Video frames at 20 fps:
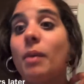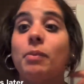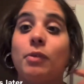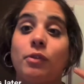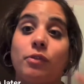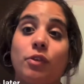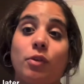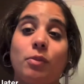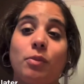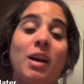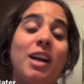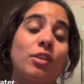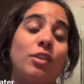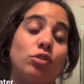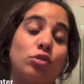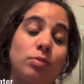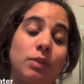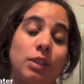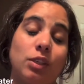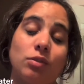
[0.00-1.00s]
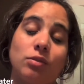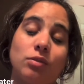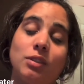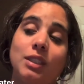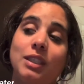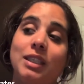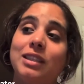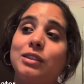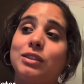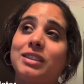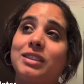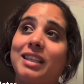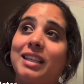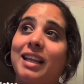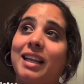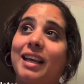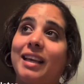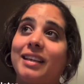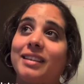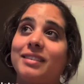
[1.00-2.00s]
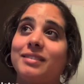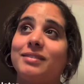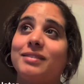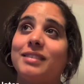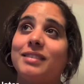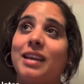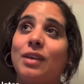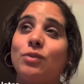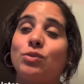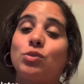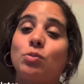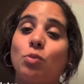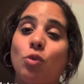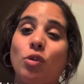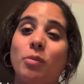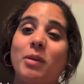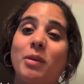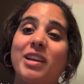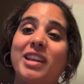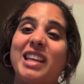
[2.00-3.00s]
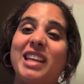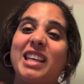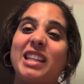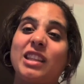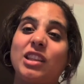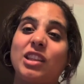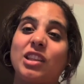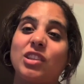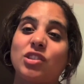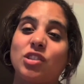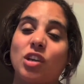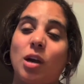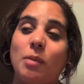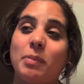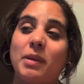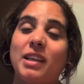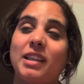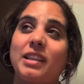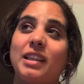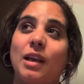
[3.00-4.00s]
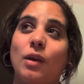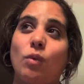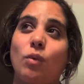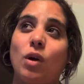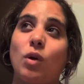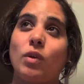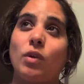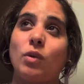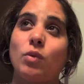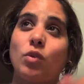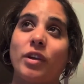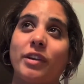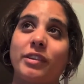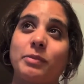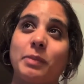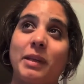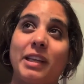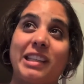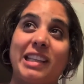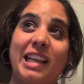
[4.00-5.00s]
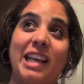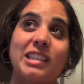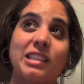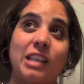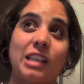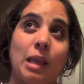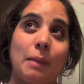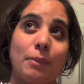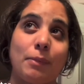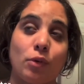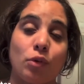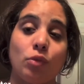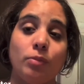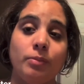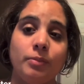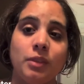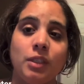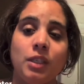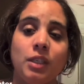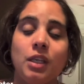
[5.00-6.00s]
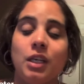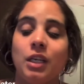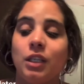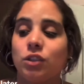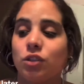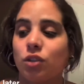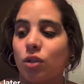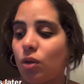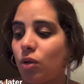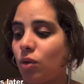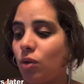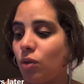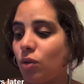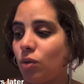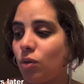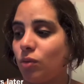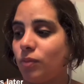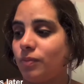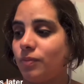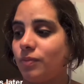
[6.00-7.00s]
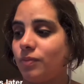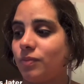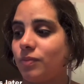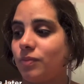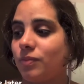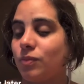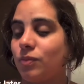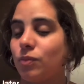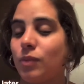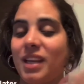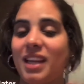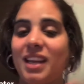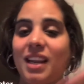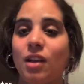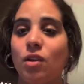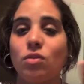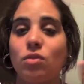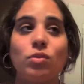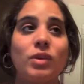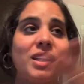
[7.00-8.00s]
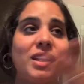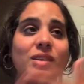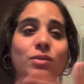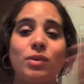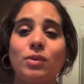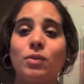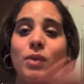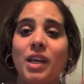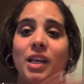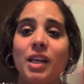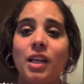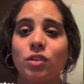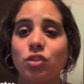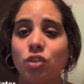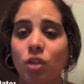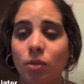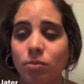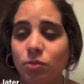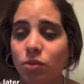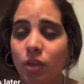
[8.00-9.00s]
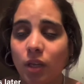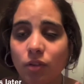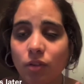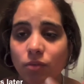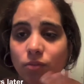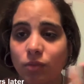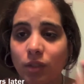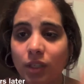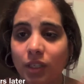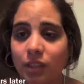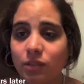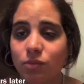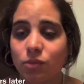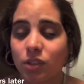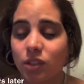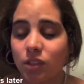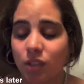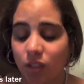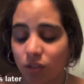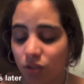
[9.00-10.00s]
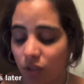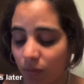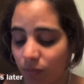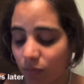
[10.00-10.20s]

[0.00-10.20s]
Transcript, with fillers: perfume, I just knew. See, like, it was more money in shopping than what we would have spent in the escape room, so. We cannot go. We can. We cannot shop together. We can. No. We cannot shop